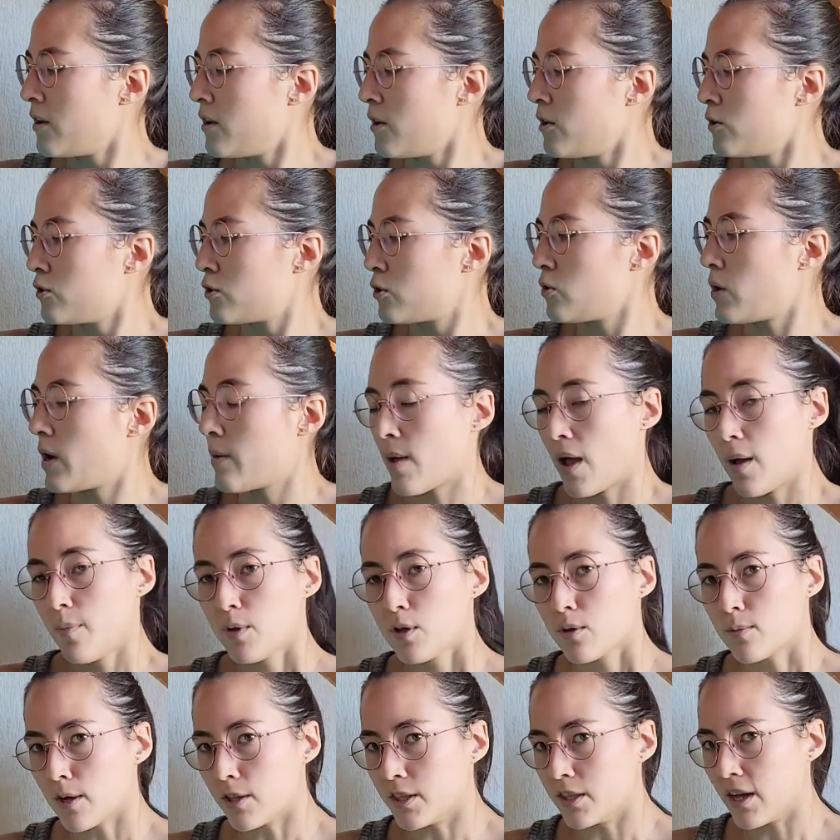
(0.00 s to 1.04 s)
So I'm happy
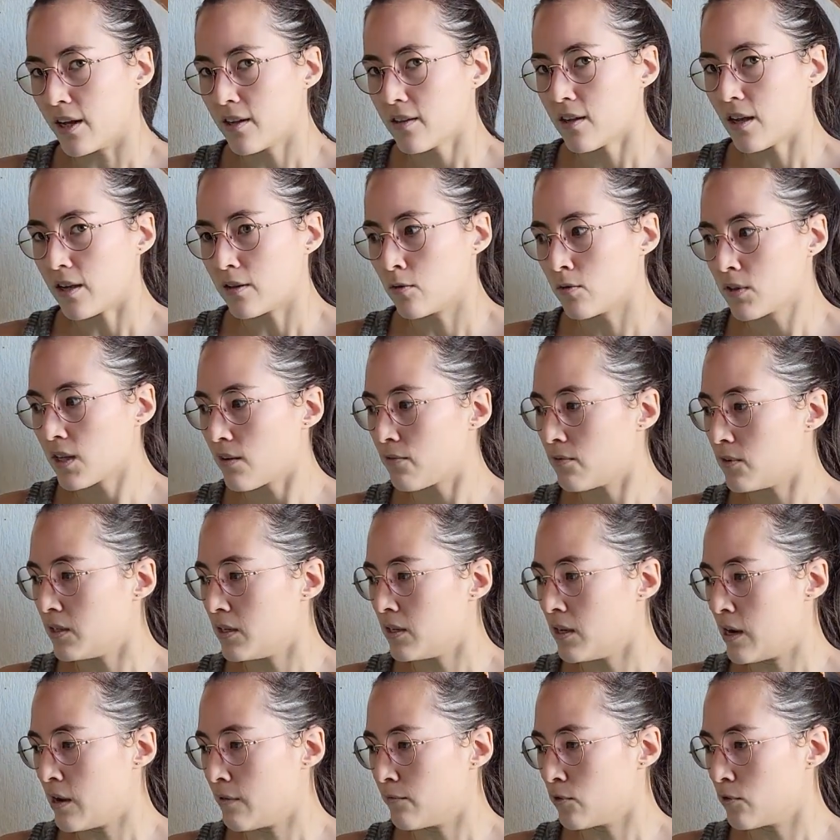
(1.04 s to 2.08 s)
about that. I don't have any
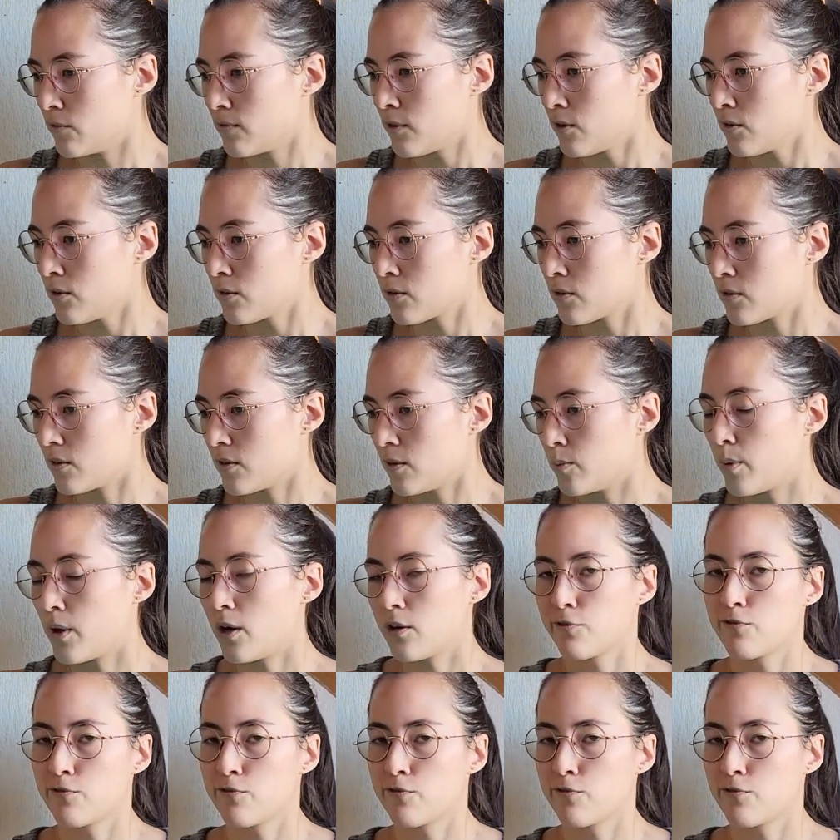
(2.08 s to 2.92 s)
leftovers, apart